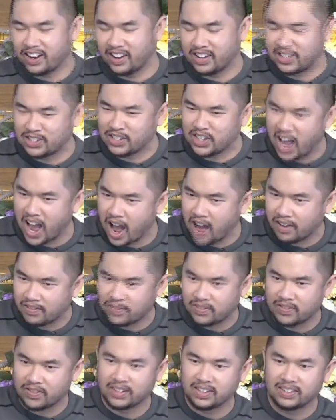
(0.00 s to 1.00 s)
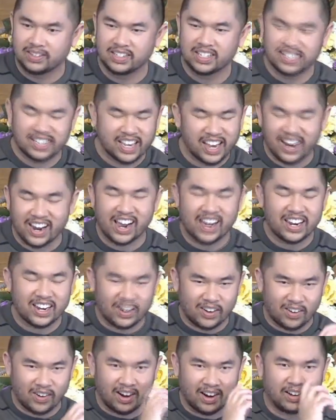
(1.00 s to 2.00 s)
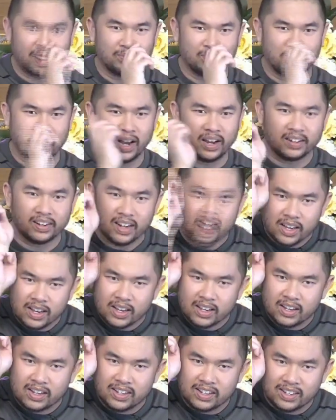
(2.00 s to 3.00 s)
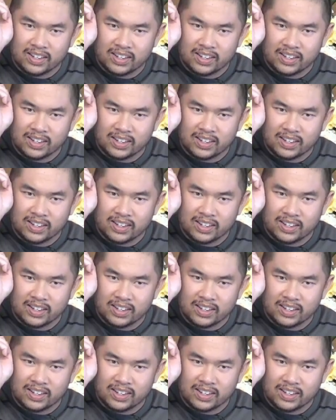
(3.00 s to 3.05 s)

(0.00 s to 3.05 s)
and stuff. Just kidding, I didn't cry. But